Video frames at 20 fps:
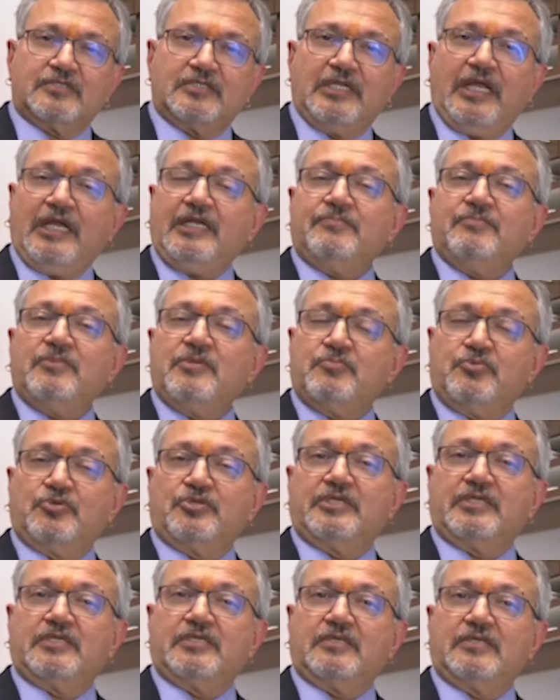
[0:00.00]
Let me
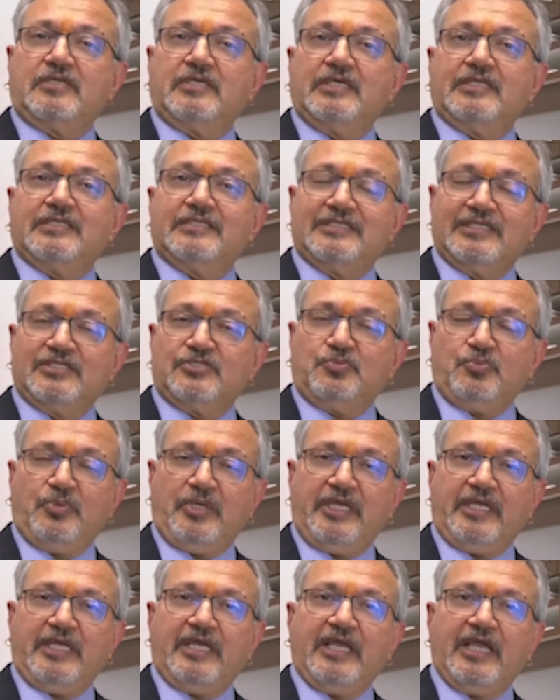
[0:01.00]
put it this
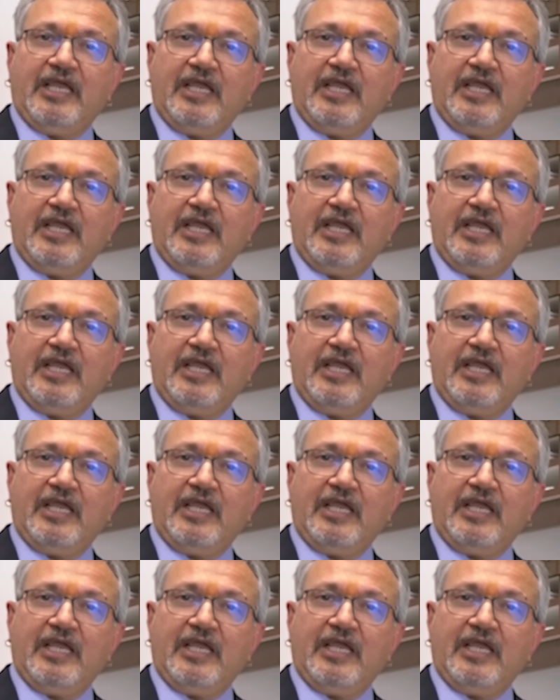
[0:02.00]
way.